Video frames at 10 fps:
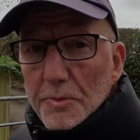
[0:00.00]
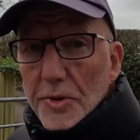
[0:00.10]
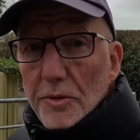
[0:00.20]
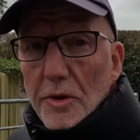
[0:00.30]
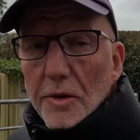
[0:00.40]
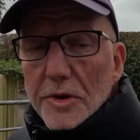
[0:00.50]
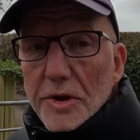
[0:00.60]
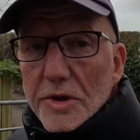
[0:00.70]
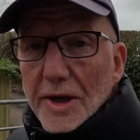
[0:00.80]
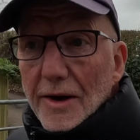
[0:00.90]
Pooh
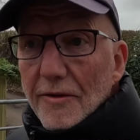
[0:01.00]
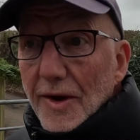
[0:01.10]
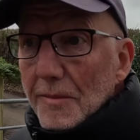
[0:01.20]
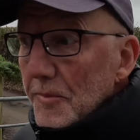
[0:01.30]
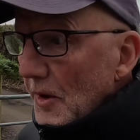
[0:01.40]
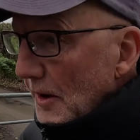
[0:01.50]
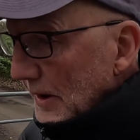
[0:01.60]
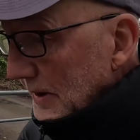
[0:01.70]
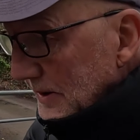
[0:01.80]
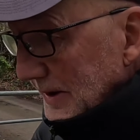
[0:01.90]
Cottage caravan
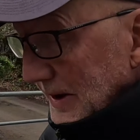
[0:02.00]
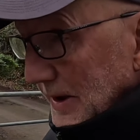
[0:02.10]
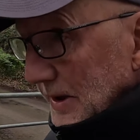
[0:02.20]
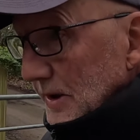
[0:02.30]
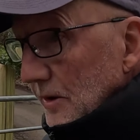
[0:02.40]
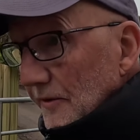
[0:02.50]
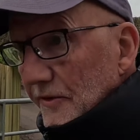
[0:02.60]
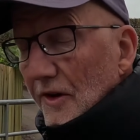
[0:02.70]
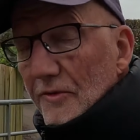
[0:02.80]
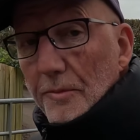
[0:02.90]
park, not
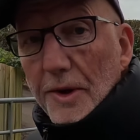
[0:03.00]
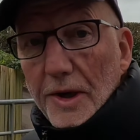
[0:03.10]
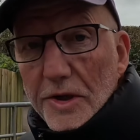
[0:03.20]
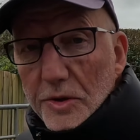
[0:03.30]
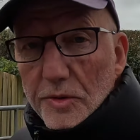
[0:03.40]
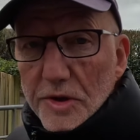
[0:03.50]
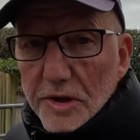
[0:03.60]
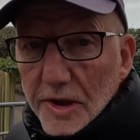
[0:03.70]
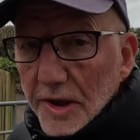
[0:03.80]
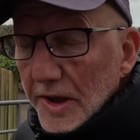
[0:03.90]
far from Budley
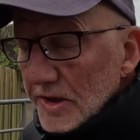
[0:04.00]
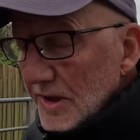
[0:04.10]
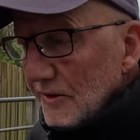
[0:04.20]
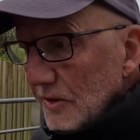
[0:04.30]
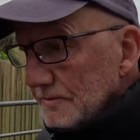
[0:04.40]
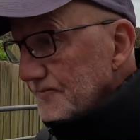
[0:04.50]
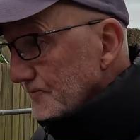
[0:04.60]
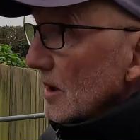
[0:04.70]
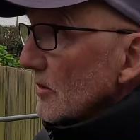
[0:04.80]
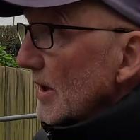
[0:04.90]
Salterton in East Devon.
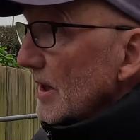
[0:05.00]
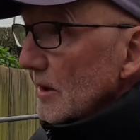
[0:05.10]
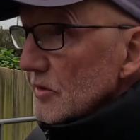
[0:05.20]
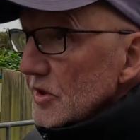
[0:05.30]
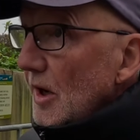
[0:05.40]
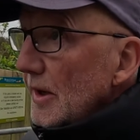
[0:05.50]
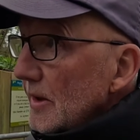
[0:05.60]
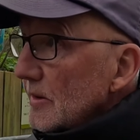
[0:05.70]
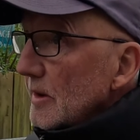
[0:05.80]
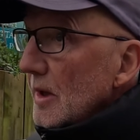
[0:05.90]
Cracking little site.
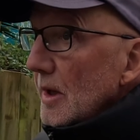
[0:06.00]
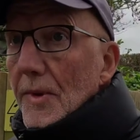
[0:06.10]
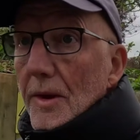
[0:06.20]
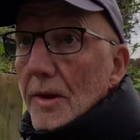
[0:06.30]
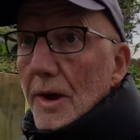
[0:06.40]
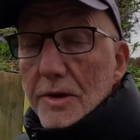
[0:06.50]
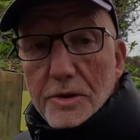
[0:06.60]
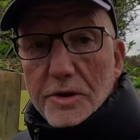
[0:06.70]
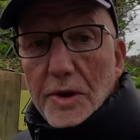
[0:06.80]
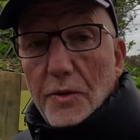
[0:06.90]
Yeah, so
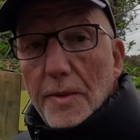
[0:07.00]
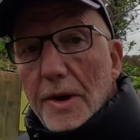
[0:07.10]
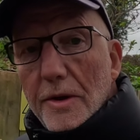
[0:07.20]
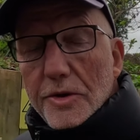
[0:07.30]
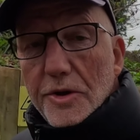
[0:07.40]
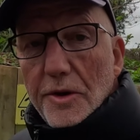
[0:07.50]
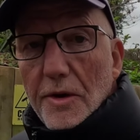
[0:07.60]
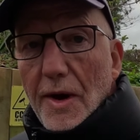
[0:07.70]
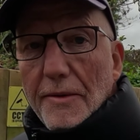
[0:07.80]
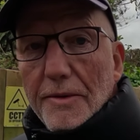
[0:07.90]
stick with me, I'll show you
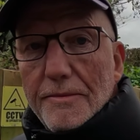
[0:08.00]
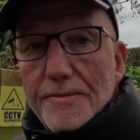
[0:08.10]
around.